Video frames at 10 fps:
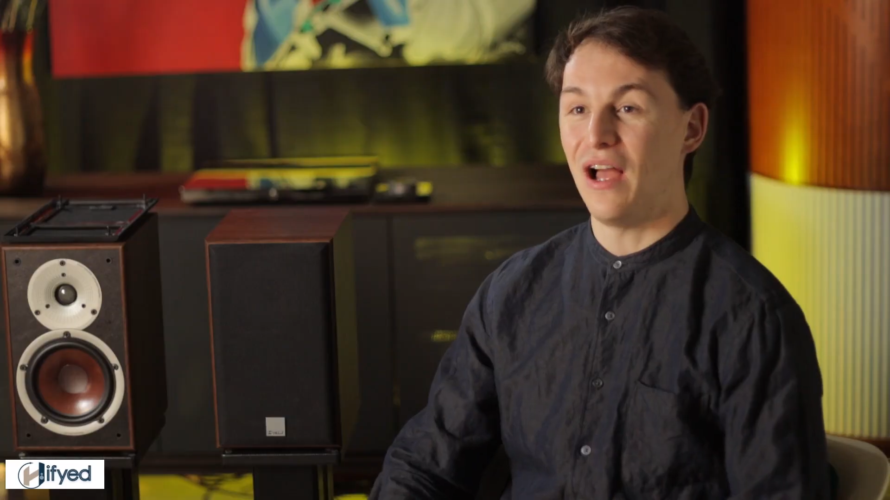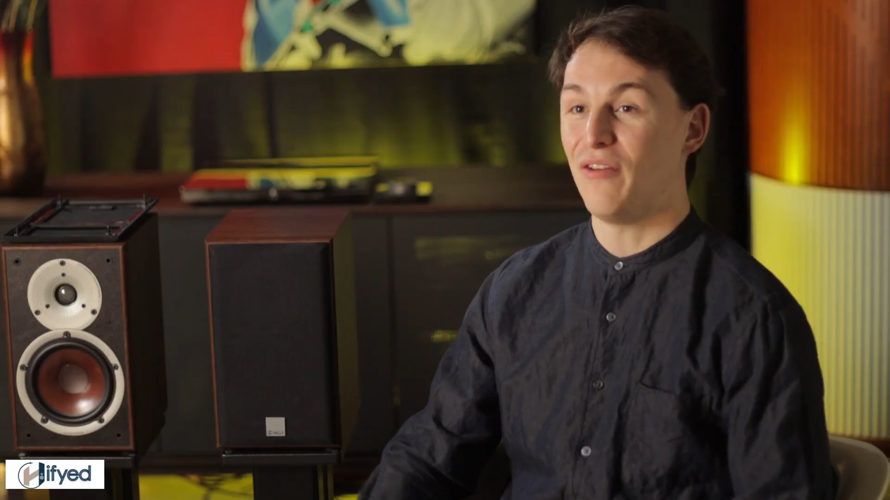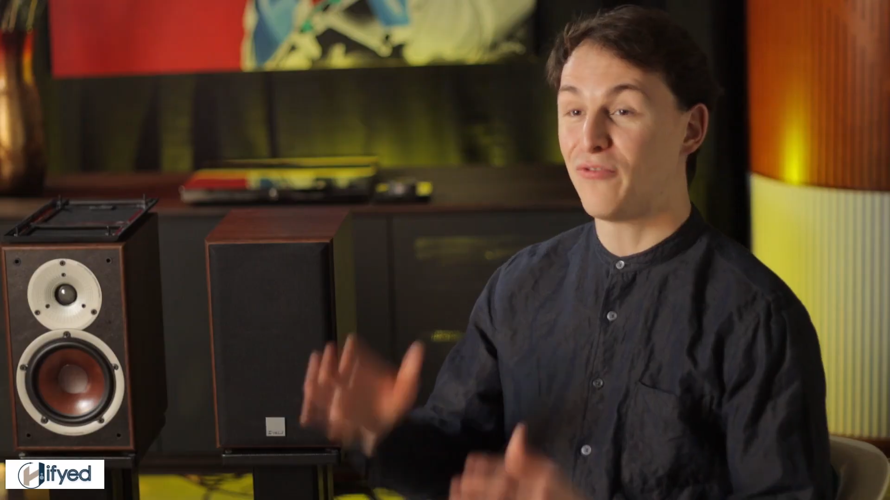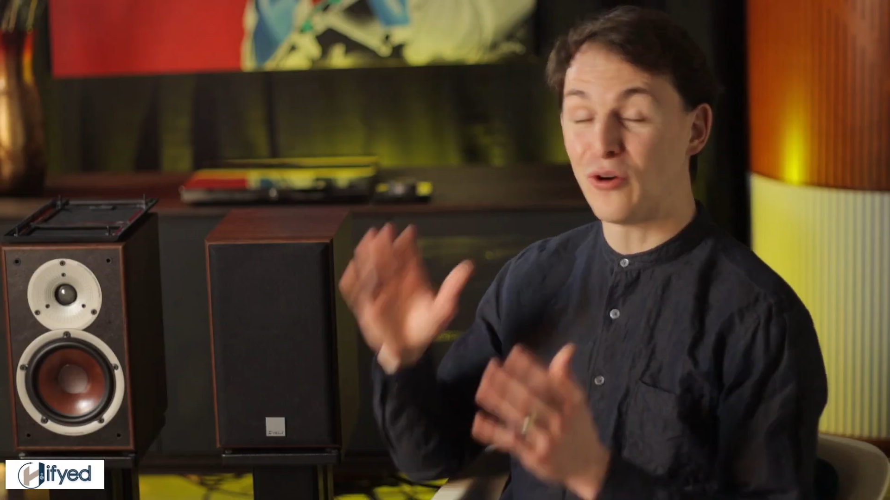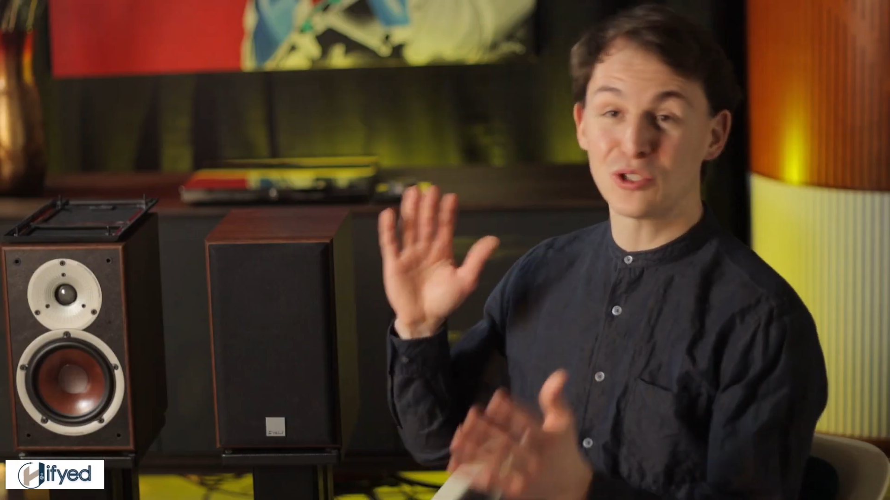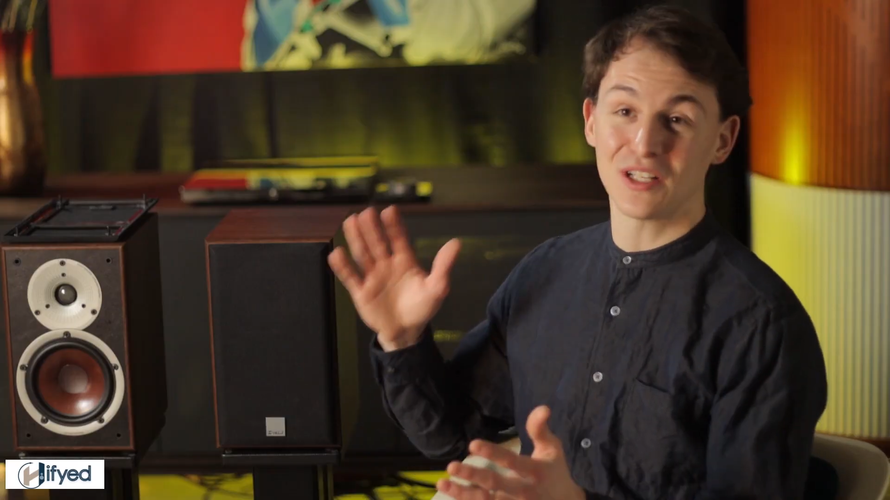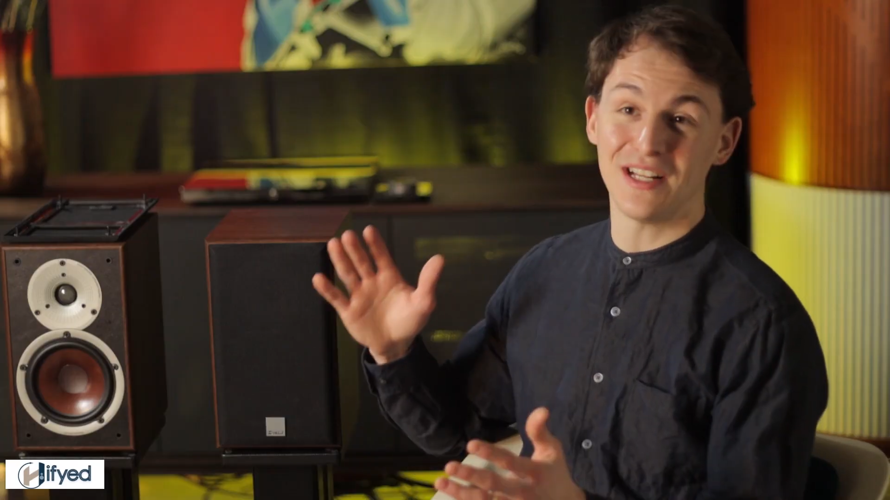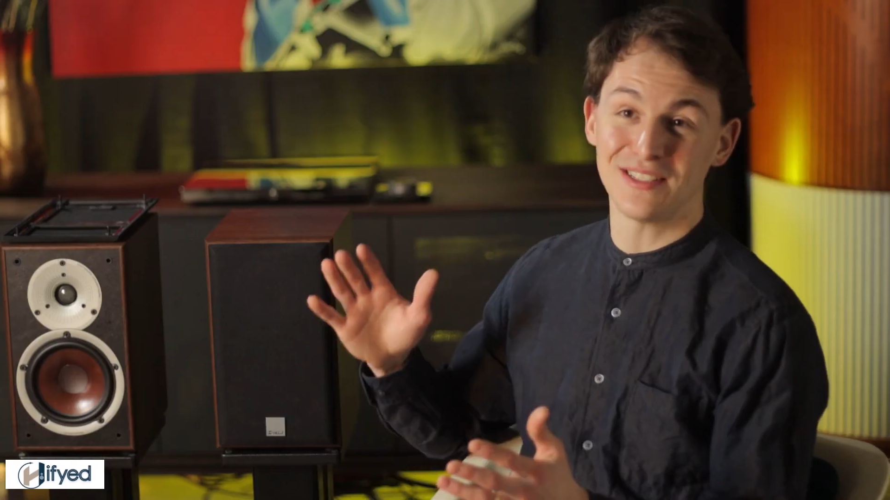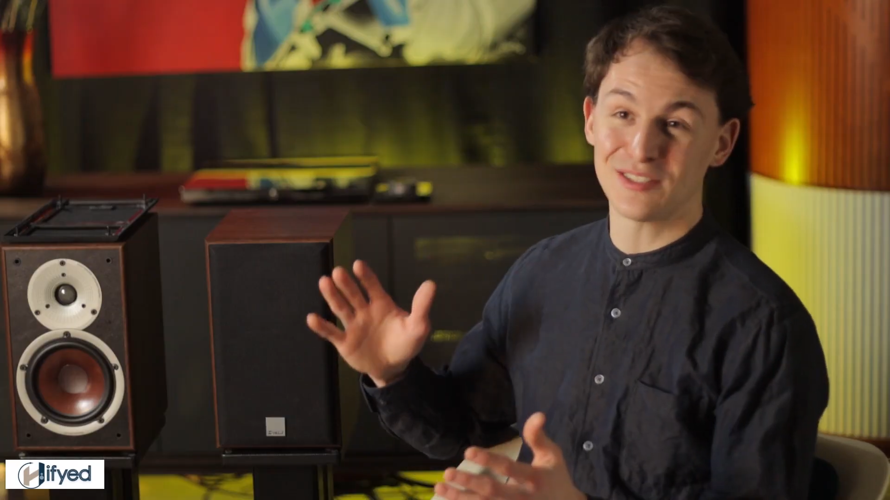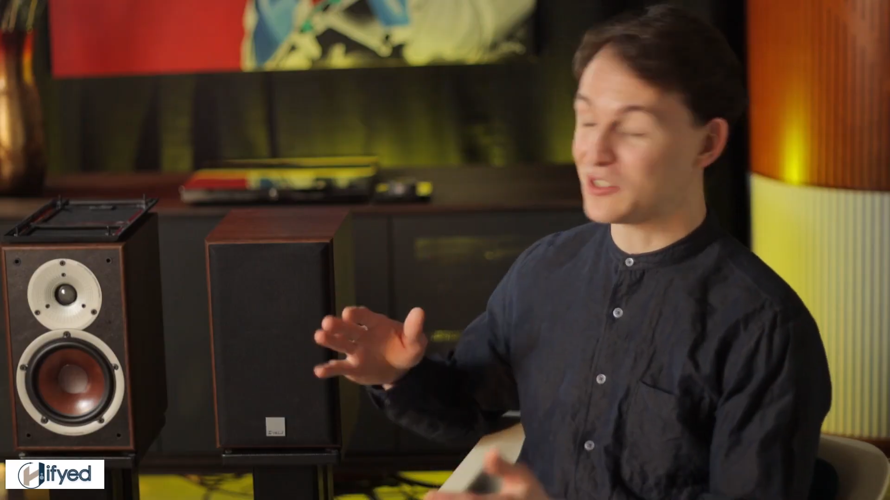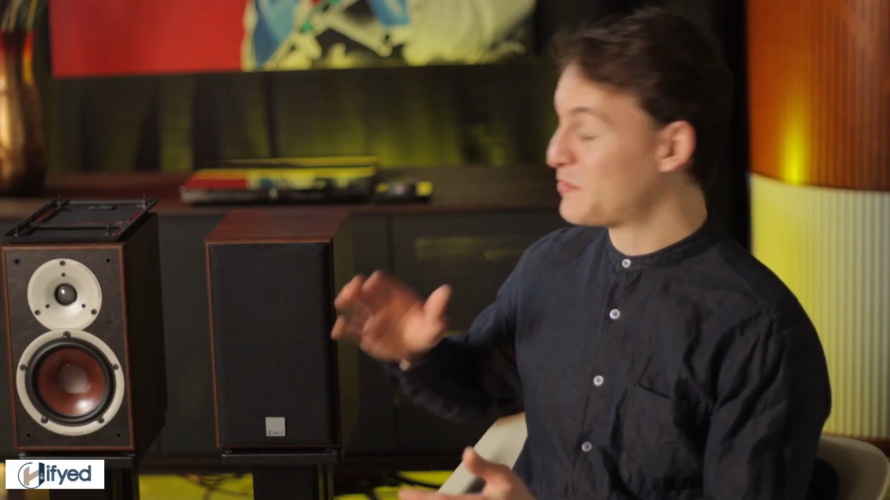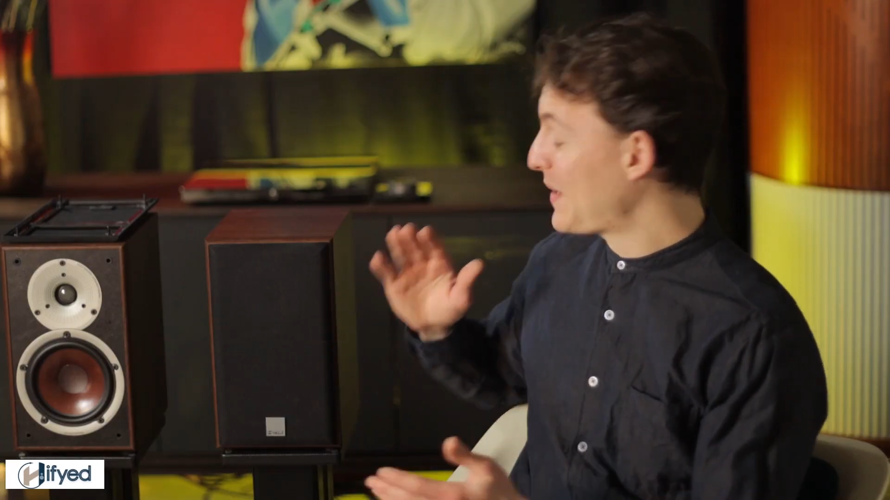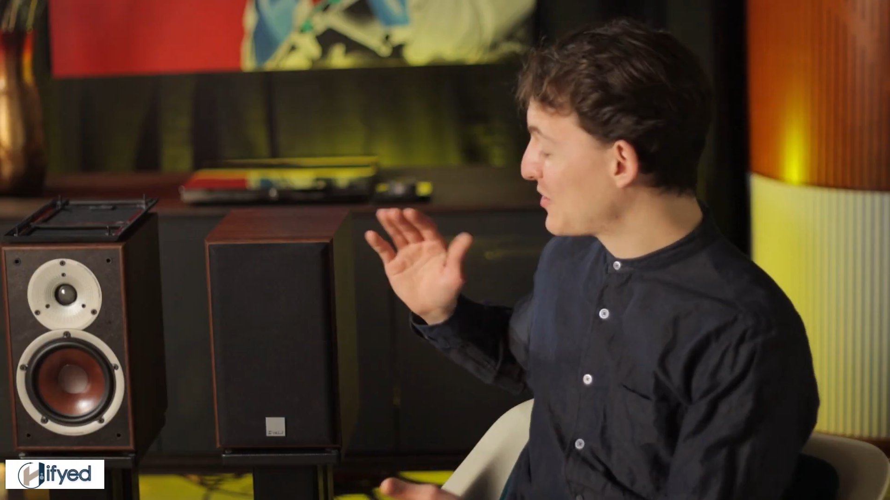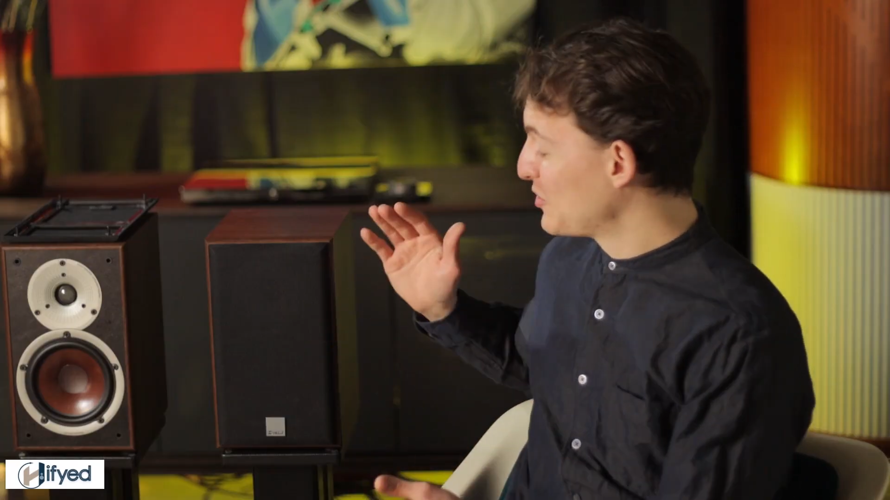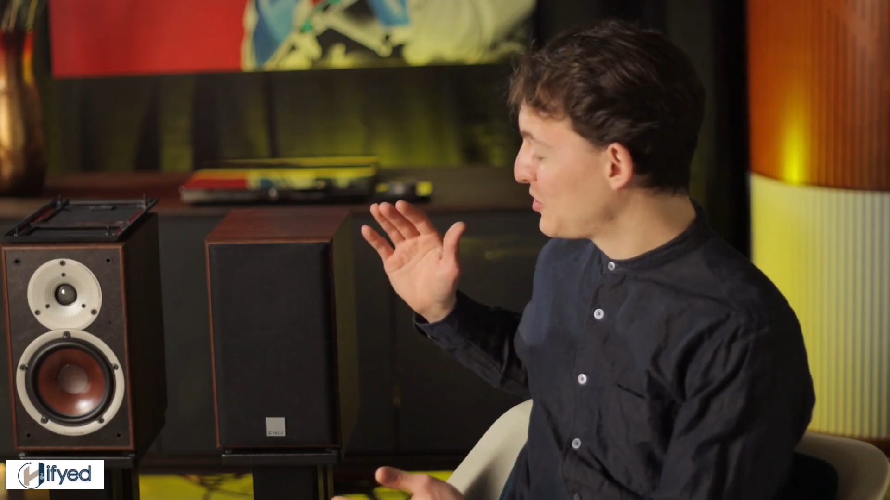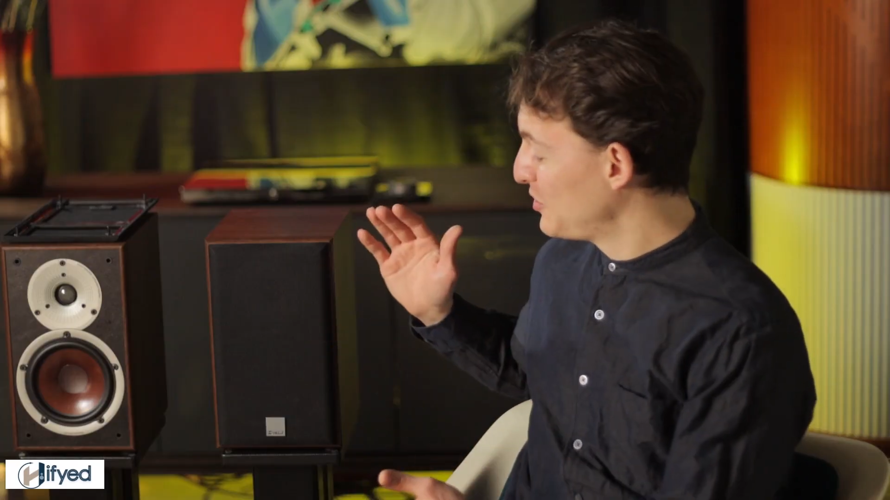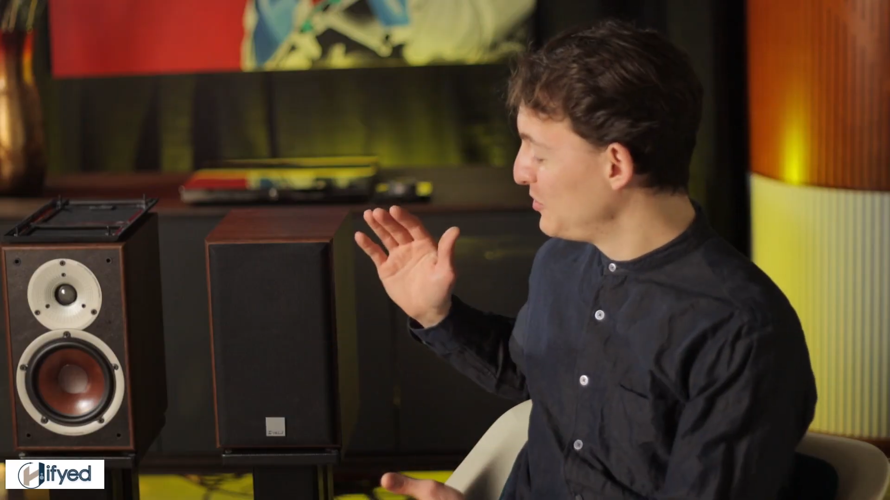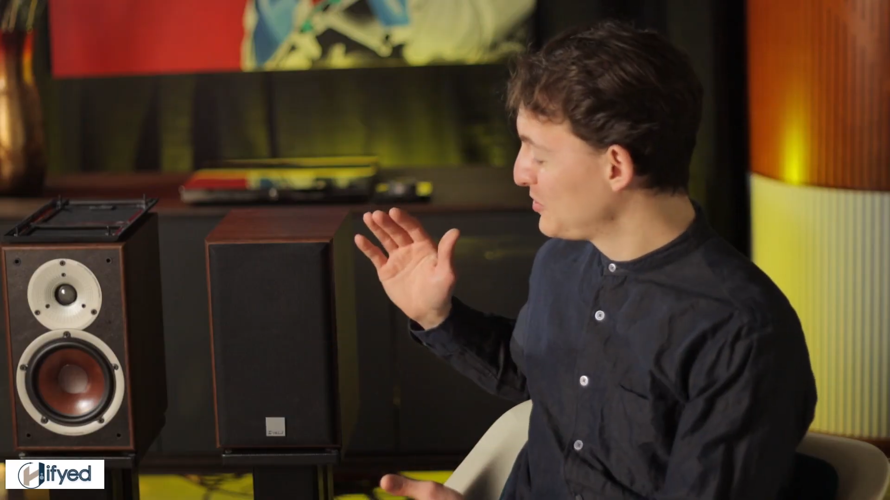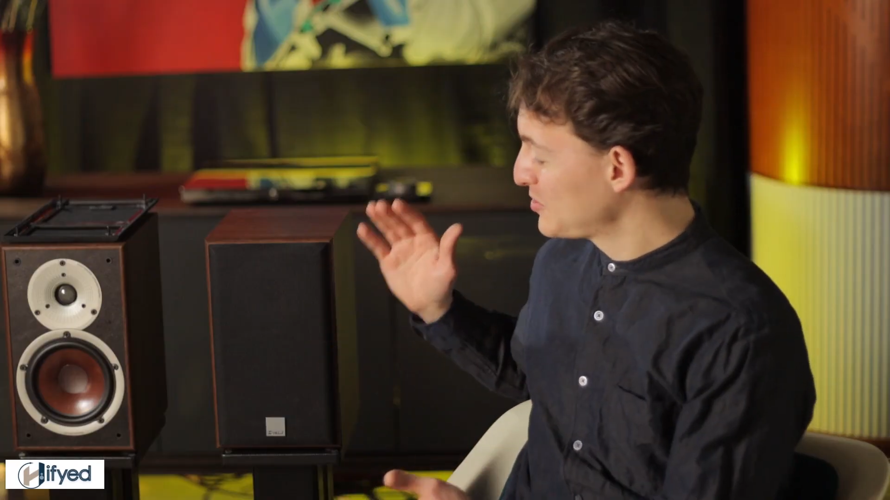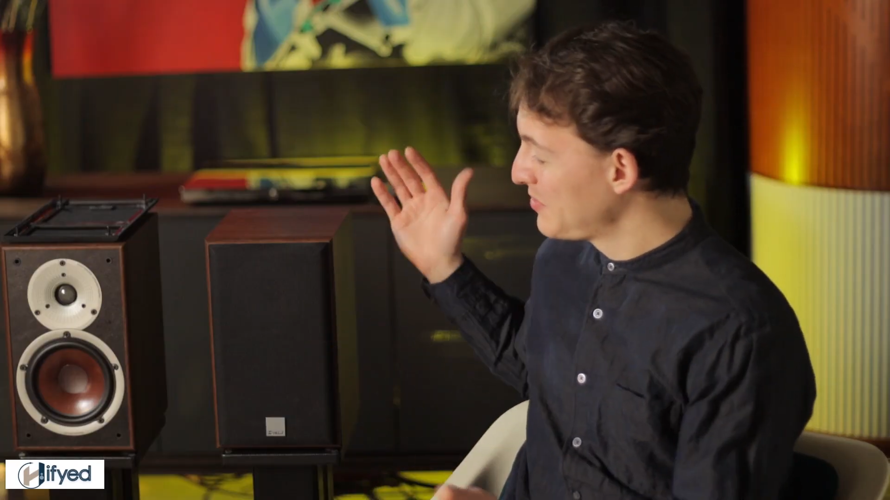At first glance, the Spektor
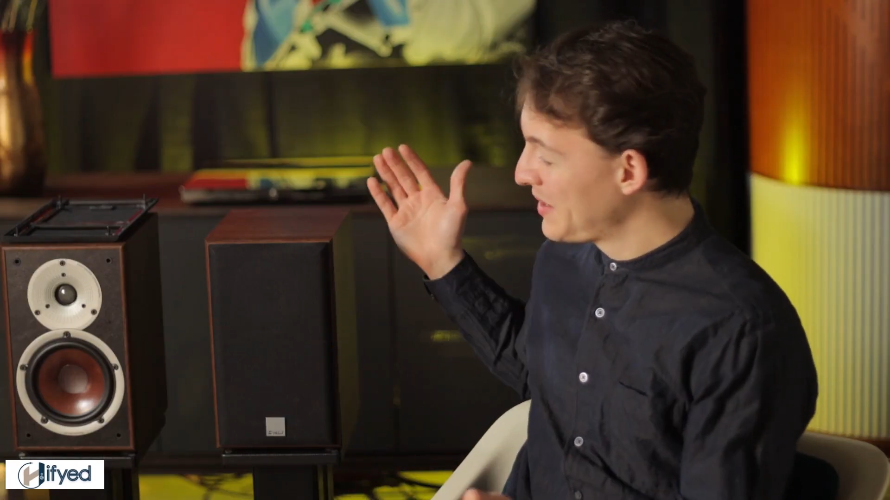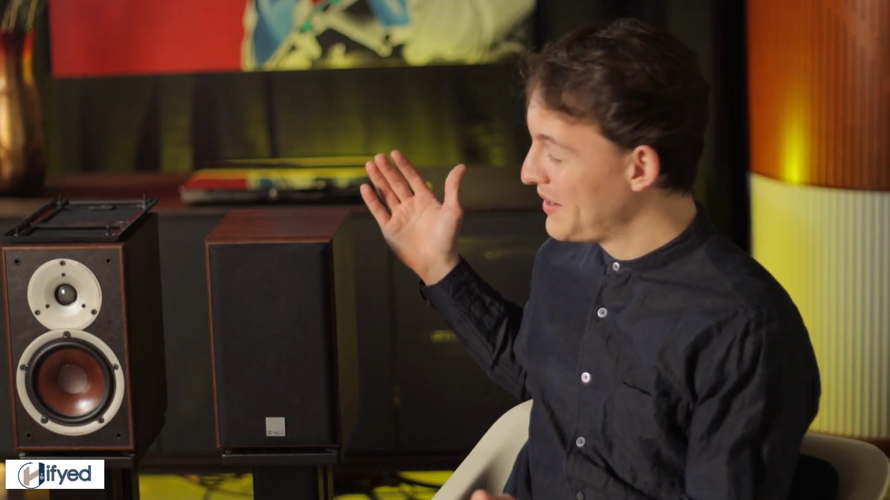2s